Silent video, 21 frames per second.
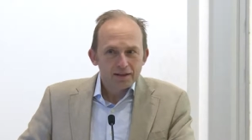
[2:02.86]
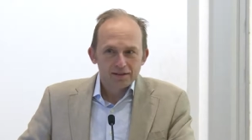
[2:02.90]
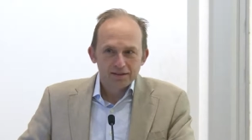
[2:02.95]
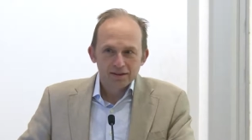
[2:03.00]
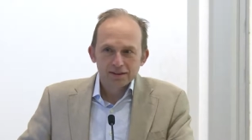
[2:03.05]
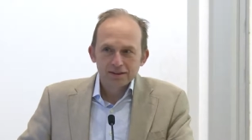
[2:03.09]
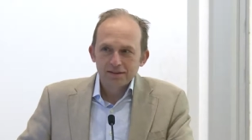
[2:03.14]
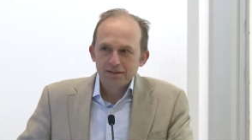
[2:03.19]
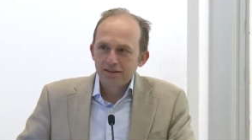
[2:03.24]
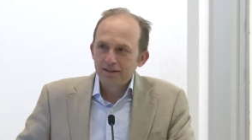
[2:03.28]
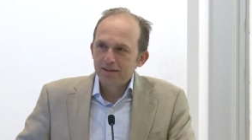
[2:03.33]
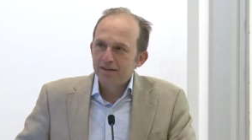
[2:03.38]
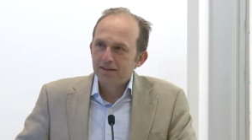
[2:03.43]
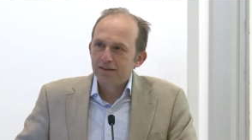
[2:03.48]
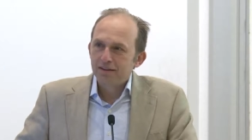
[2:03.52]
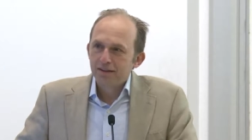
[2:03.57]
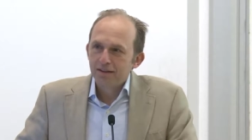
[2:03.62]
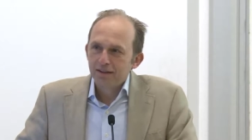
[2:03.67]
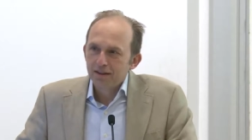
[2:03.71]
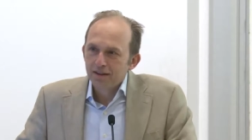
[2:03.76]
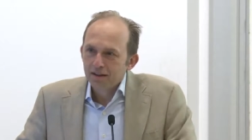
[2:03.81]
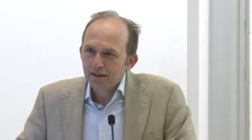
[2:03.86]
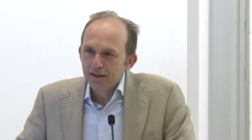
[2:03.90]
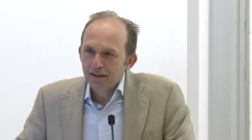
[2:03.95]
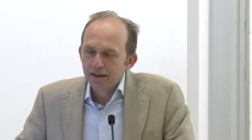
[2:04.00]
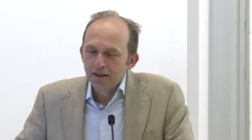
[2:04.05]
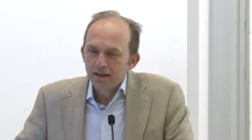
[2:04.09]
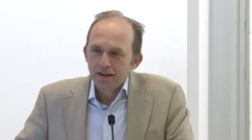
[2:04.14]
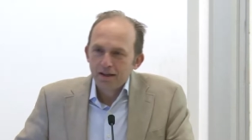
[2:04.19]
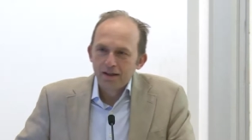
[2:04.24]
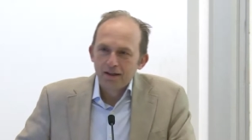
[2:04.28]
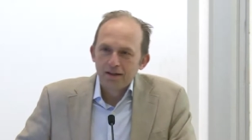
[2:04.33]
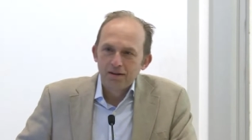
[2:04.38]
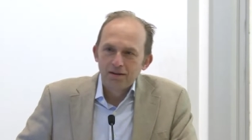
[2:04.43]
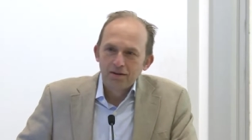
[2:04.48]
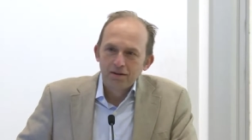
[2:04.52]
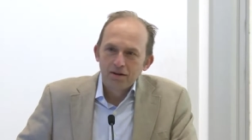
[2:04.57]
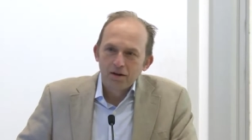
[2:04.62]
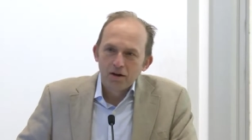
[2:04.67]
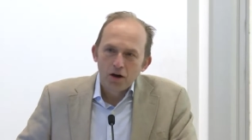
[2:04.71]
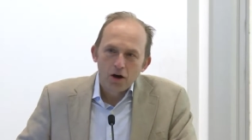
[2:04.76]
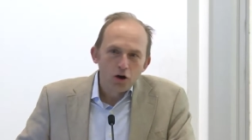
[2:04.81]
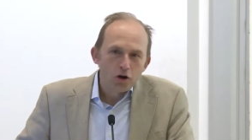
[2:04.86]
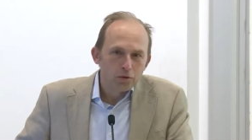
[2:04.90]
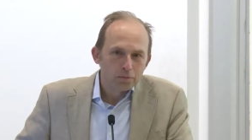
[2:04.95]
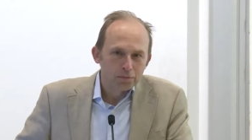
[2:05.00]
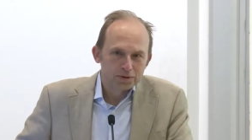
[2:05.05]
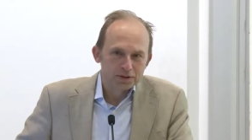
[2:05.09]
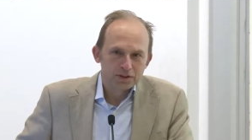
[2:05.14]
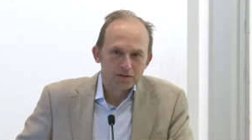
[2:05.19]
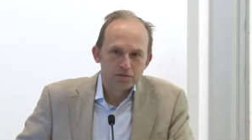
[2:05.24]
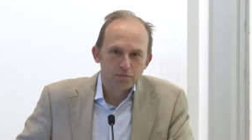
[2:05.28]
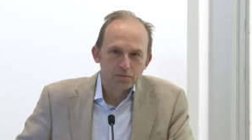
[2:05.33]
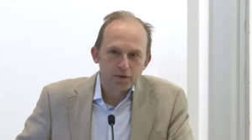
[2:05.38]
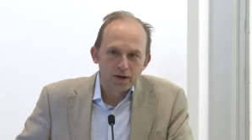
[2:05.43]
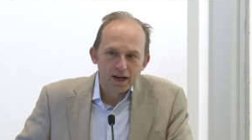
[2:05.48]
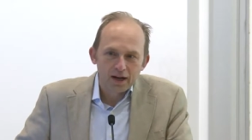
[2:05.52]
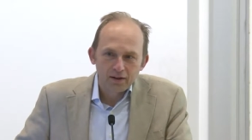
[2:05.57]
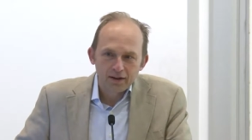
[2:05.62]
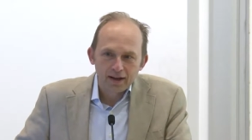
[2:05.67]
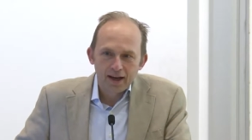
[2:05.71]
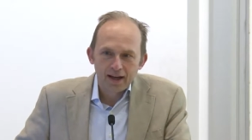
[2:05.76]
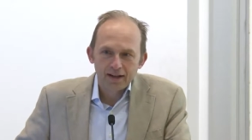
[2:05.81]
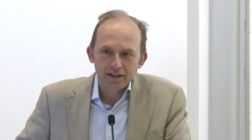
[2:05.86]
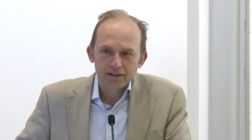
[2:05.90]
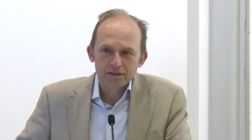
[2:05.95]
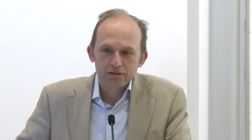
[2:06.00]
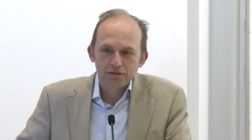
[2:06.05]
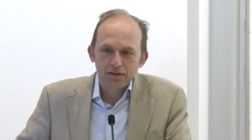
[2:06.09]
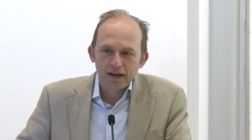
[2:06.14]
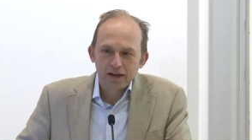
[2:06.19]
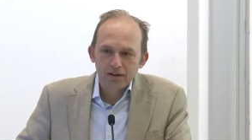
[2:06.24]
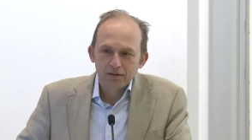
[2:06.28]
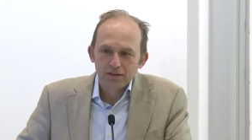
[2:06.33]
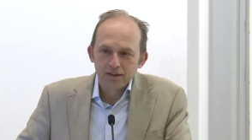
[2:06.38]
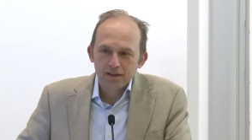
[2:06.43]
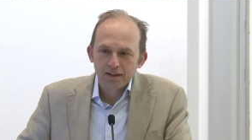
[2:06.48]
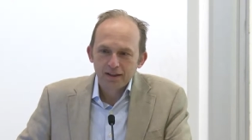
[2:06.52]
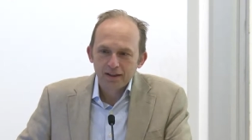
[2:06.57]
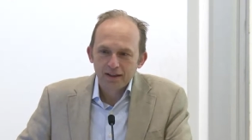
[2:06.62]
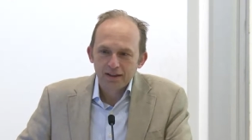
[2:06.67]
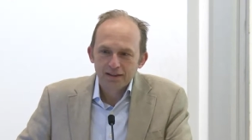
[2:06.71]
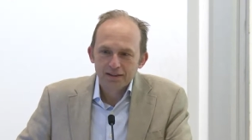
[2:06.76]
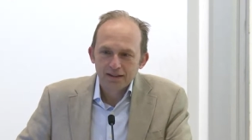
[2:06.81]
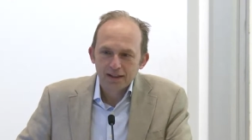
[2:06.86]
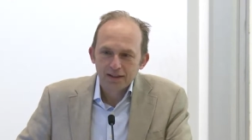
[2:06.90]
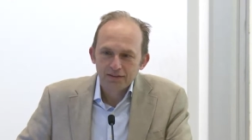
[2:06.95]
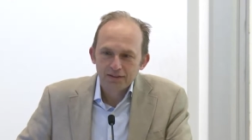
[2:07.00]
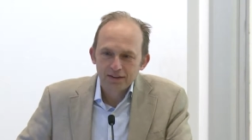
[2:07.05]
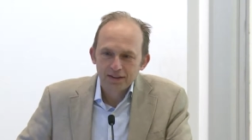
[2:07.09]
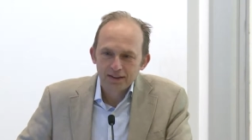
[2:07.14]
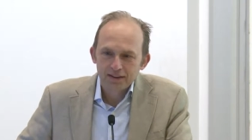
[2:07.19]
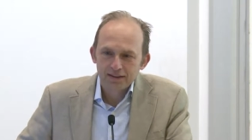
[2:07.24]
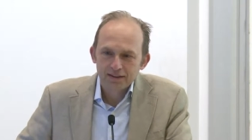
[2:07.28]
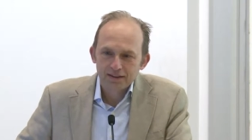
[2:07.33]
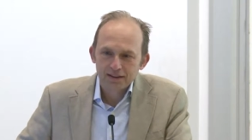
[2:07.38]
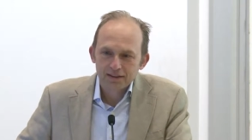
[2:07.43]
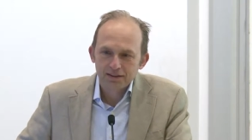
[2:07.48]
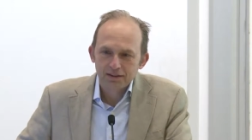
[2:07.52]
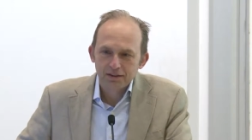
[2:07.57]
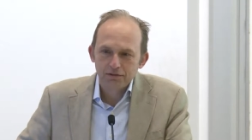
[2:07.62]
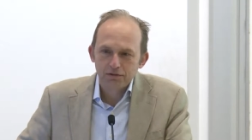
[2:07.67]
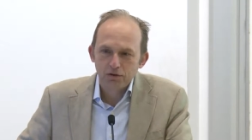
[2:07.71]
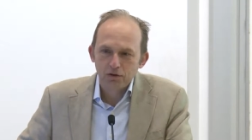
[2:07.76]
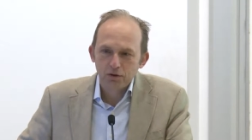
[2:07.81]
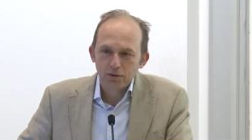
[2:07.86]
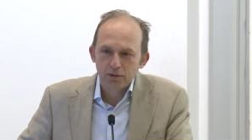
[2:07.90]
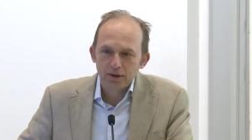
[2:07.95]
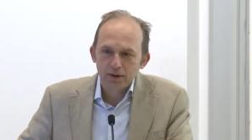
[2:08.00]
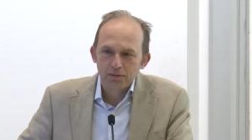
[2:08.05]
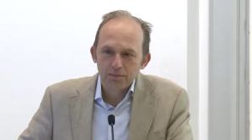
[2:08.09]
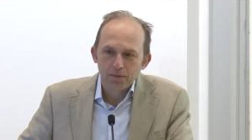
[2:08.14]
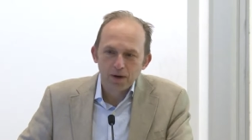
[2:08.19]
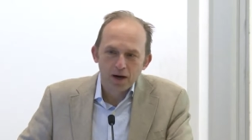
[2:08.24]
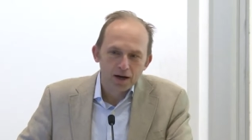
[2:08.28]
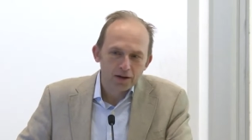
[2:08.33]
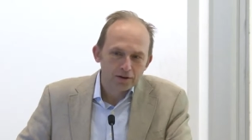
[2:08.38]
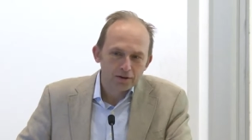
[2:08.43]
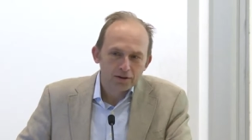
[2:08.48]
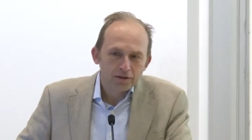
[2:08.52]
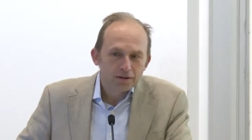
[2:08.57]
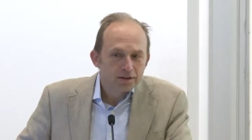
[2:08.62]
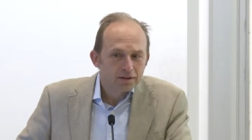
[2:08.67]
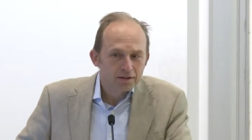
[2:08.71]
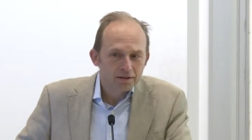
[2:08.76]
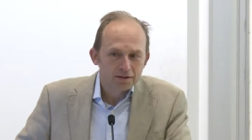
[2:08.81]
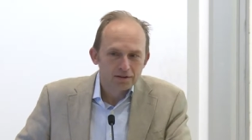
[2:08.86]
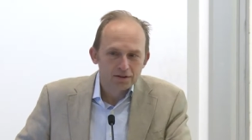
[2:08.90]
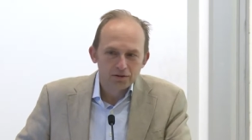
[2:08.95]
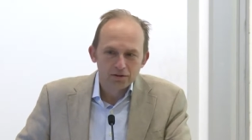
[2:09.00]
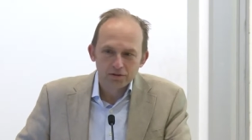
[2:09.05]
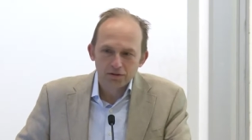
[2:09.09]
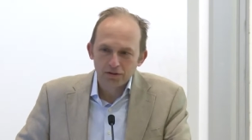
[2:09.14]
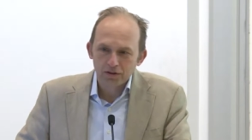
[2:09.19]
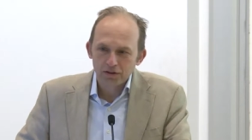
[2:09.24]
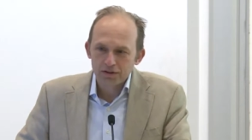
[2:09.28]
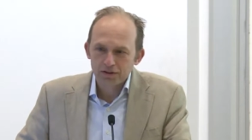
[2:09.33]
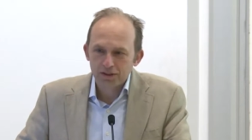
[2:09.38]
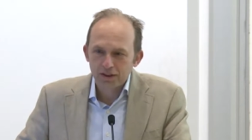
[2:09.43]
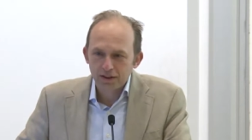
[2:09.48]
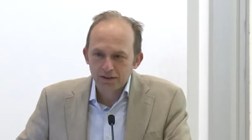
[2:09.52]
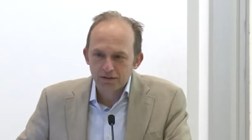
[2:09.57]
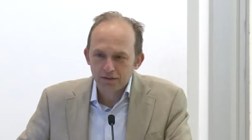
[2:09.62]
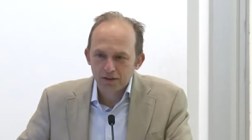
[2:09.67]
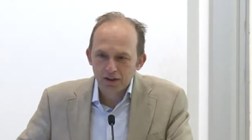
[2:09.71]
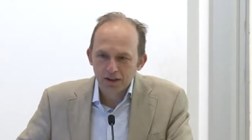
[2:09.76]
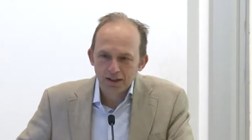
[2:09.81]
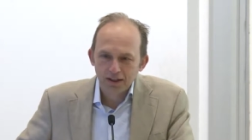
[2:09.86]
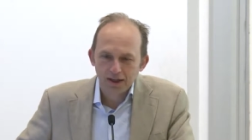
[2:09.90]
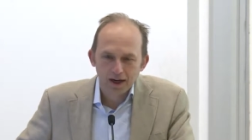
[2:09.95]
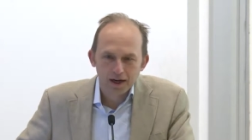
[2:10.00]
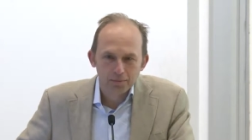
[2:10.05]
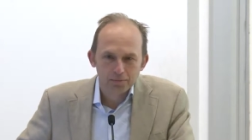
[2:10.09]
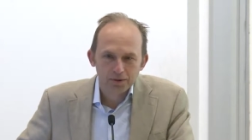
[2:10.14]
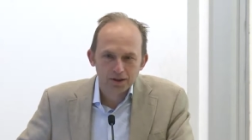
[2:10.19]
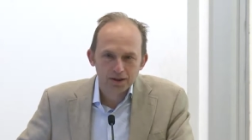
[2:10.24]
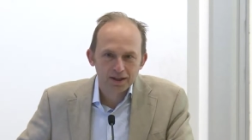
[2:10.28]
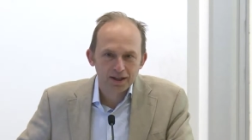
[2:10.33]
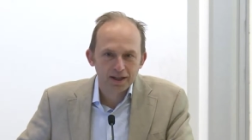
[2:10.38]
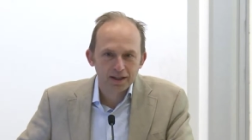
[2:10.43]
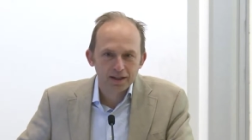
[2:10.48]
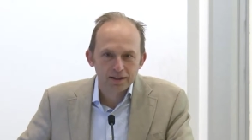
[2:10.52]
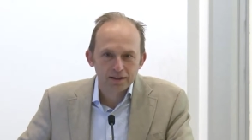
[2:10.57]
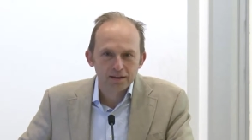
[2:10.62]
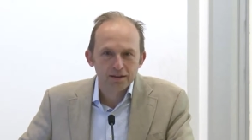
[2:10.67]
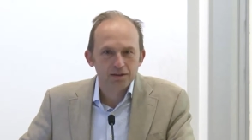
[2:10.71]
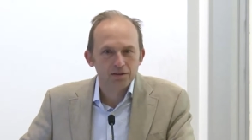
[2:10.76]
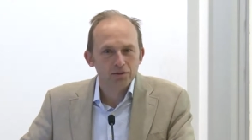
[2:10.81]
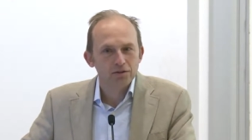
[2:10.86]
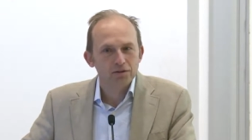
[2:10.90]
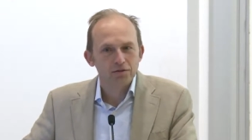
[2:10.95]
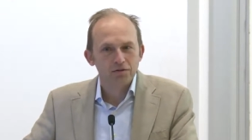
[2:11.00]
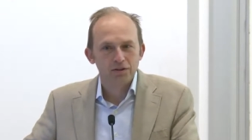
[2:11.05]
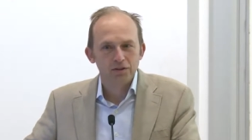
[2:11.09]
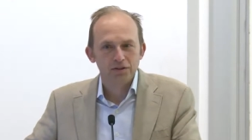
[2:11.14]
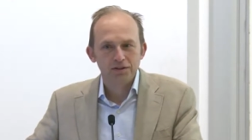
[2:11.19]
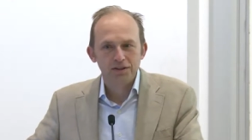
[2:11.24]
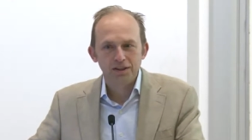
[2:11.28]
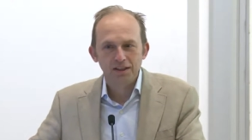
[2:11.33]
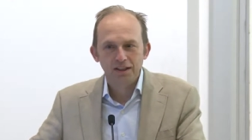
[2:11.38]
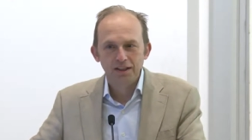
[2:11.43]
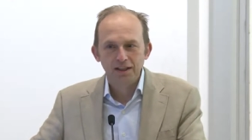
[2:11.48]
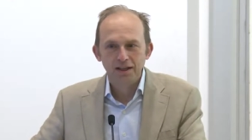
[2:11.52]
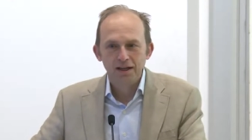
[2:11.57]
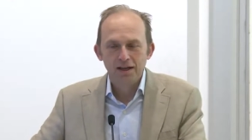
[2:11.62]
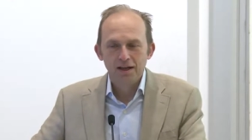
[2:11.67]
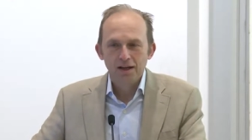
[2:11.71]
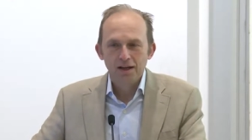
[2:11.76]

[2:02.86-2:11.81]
distant hopes of Brown at its founding in 1764 with the modern university, a very complicated university,